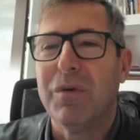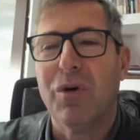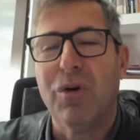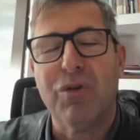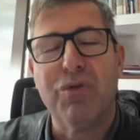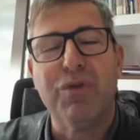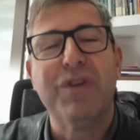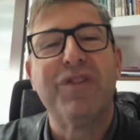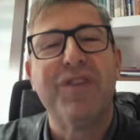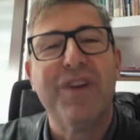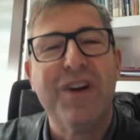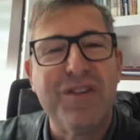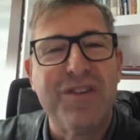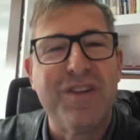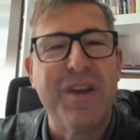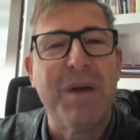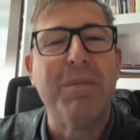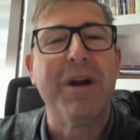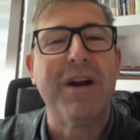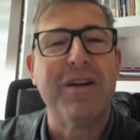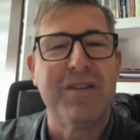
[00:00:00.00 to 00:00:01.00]
or research
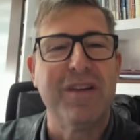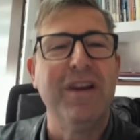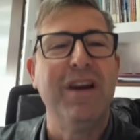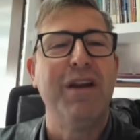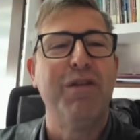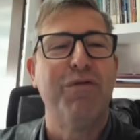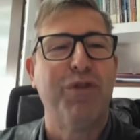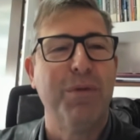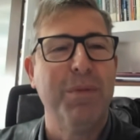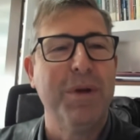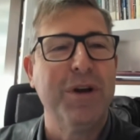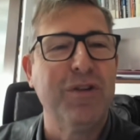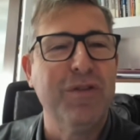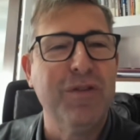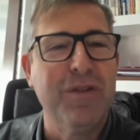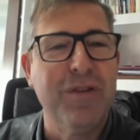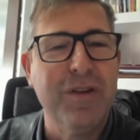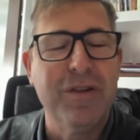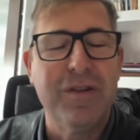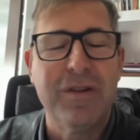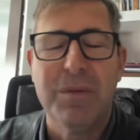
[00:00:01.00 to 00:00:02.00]
seminars in information
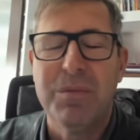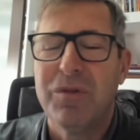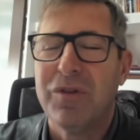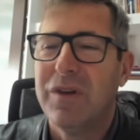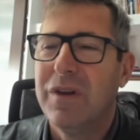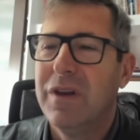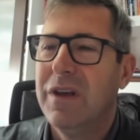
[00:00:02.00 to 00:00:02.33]
systems.